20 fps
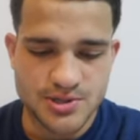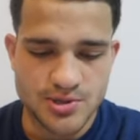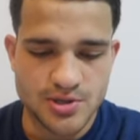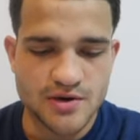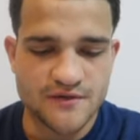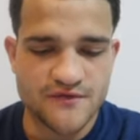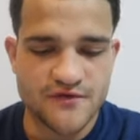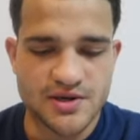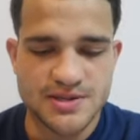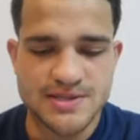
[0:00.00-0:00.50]
So
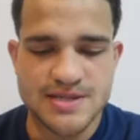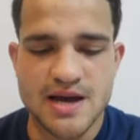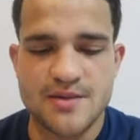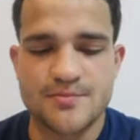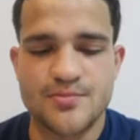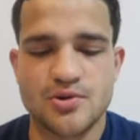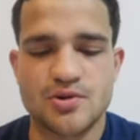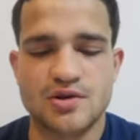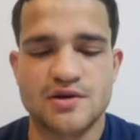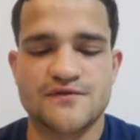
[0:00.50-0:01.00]
here, for
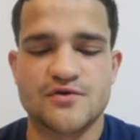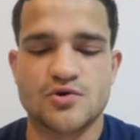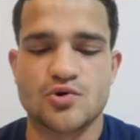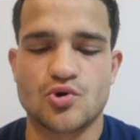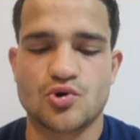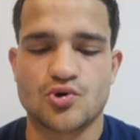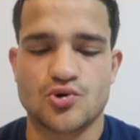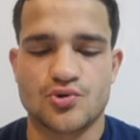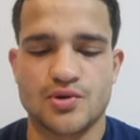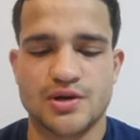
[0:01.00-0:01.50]
example, if you're
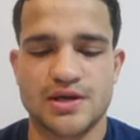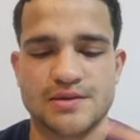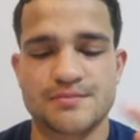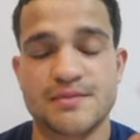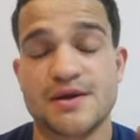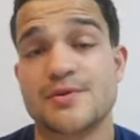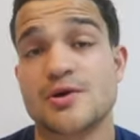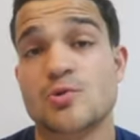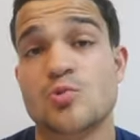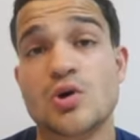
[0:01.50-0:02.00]
ordering
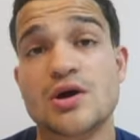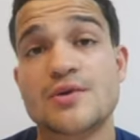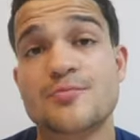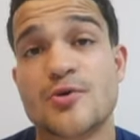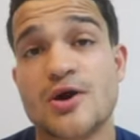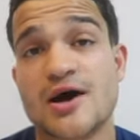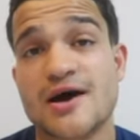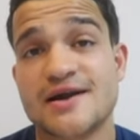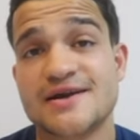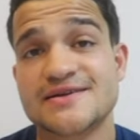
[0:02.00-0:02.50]
maybe one
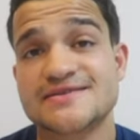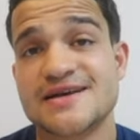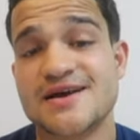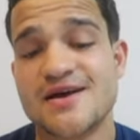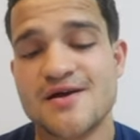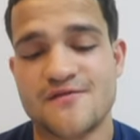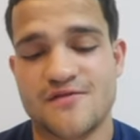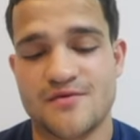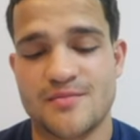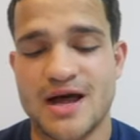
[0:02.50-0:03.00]
product
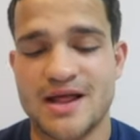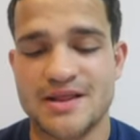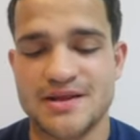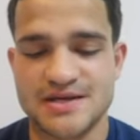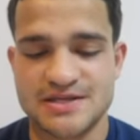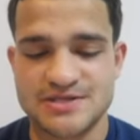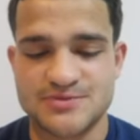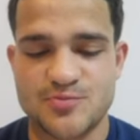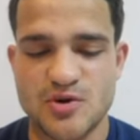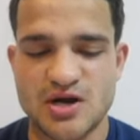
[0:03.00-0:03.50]
from
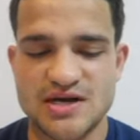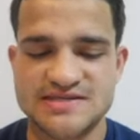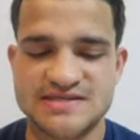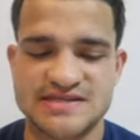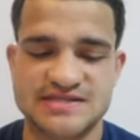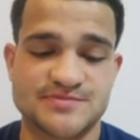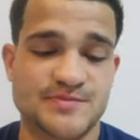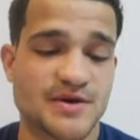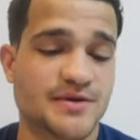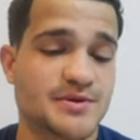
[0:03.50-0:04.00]

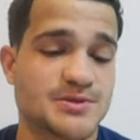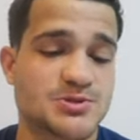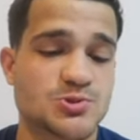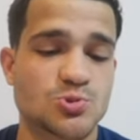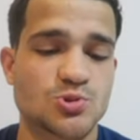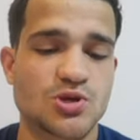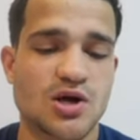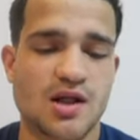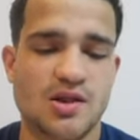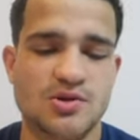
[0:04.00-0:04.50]
AliExpress, it's maybe
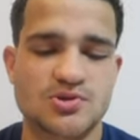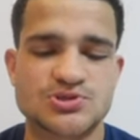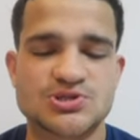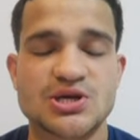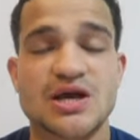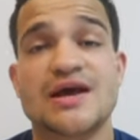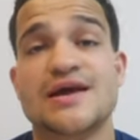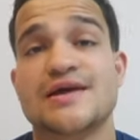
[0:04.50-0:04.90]
$2.